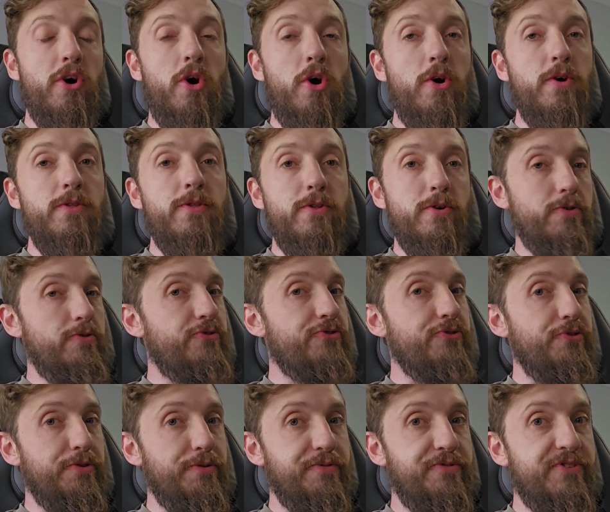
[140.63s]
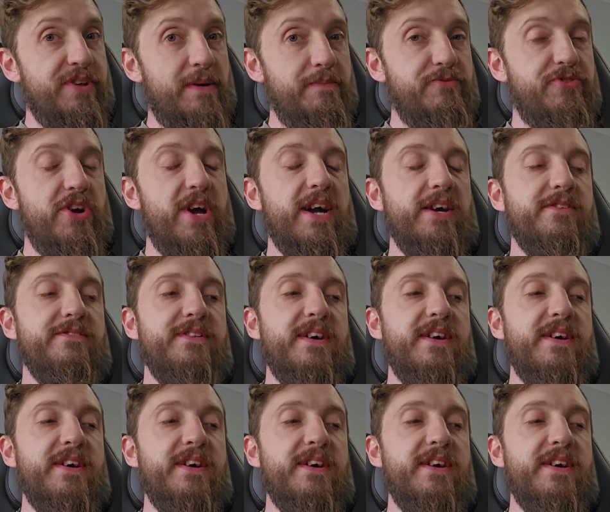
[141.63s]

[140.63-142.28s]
on those sort of subjects.